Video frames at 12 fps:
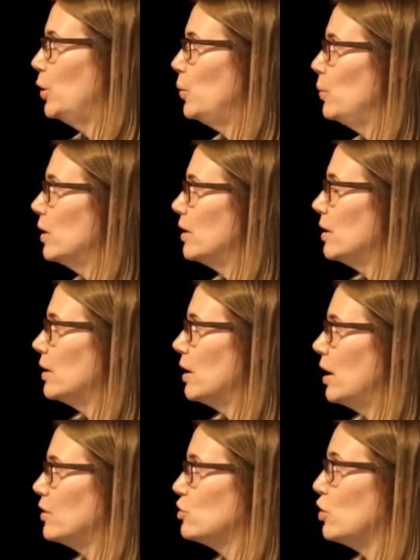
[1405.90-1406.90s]
who
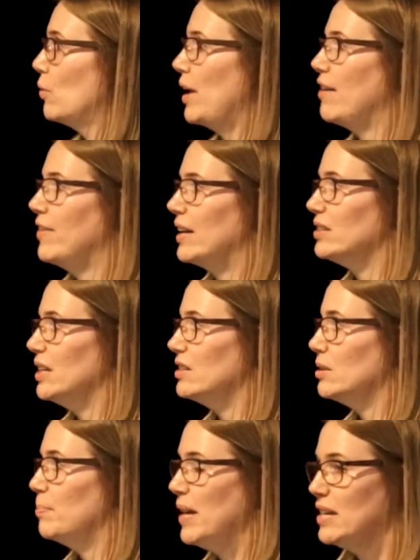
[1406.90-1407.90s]
don't have
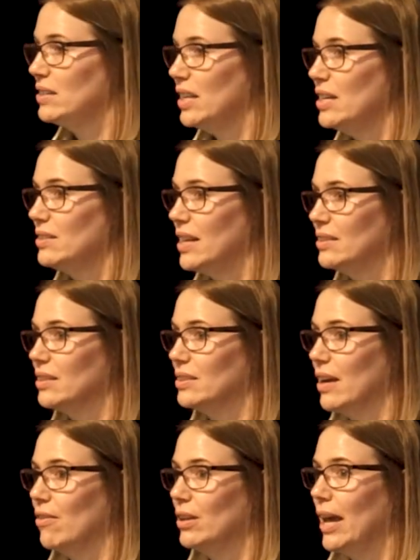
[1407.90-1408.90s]
access to PCs
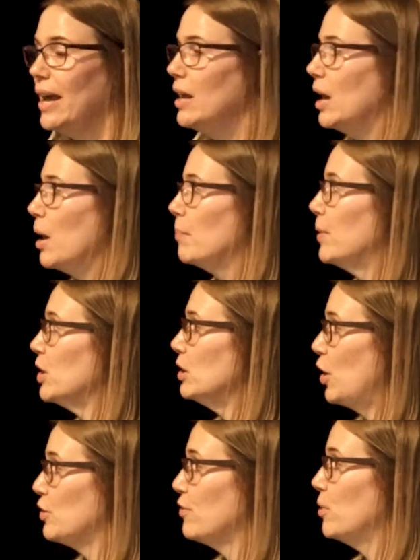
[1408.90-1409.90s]
necessarily, but a
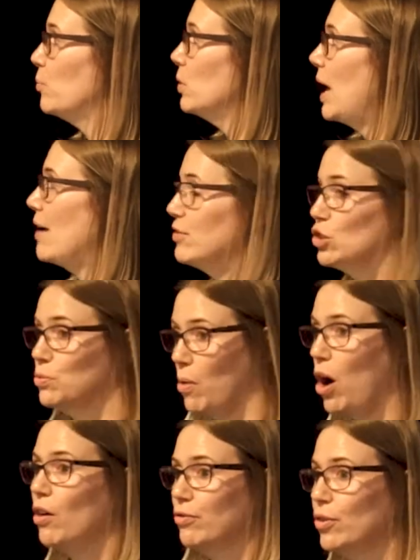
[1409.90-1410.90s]
lot of them will have a
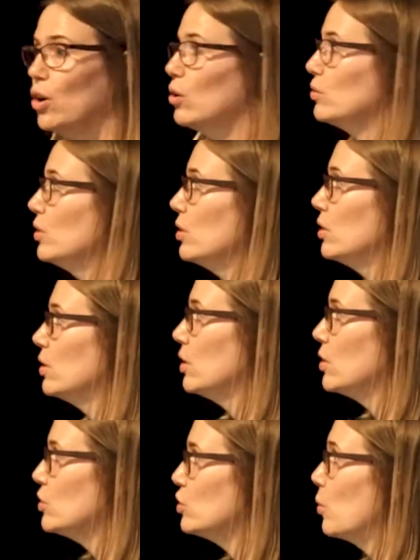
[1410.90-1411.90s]
smartphone.
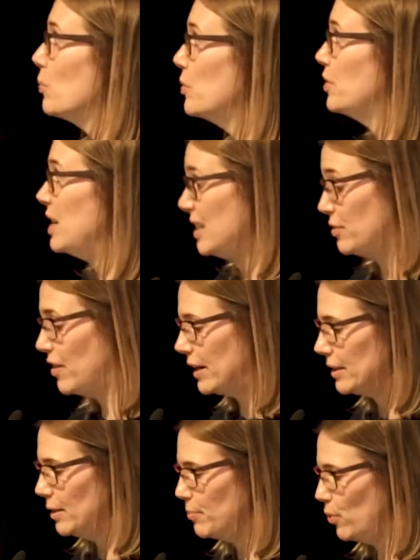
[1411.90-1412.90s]
So it's
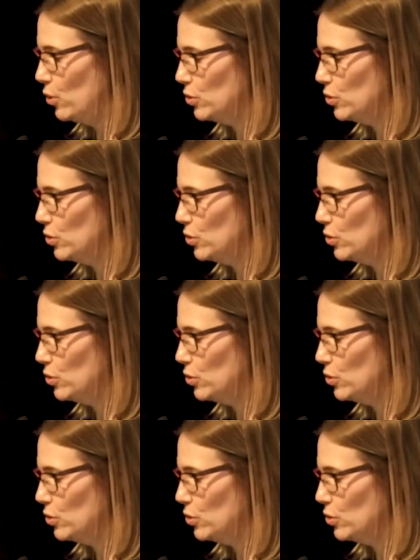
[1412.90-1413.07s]
vitally